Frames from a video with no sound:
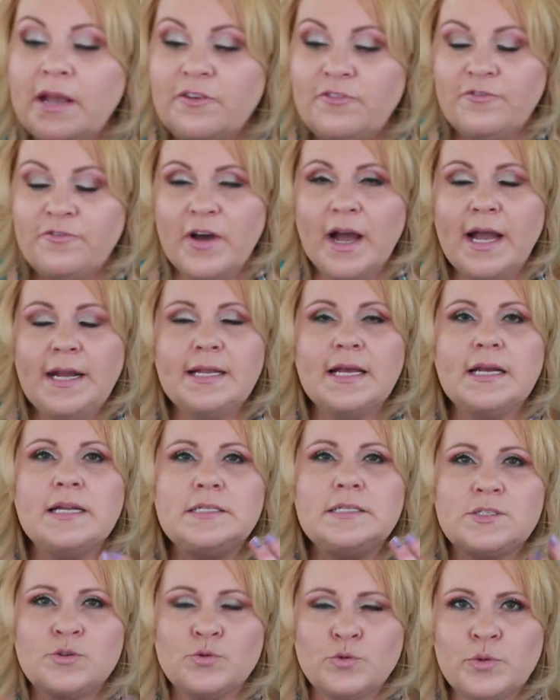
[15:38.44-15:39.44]
I find that
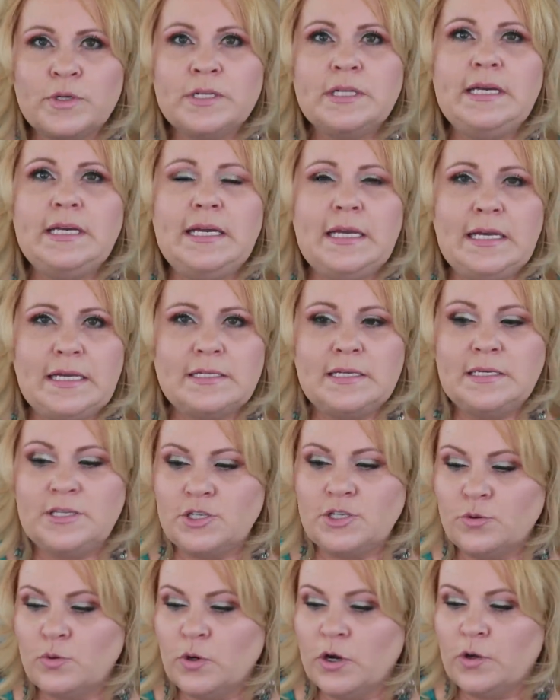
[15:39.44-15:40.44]
it's really easy
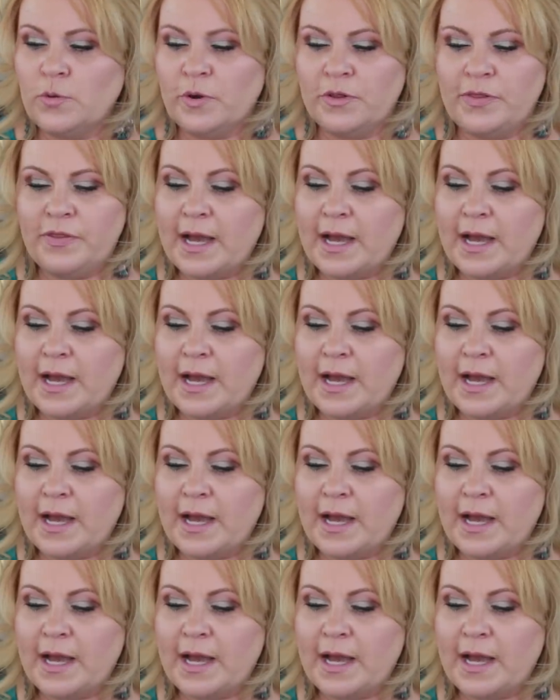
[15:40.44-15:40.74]
to work with.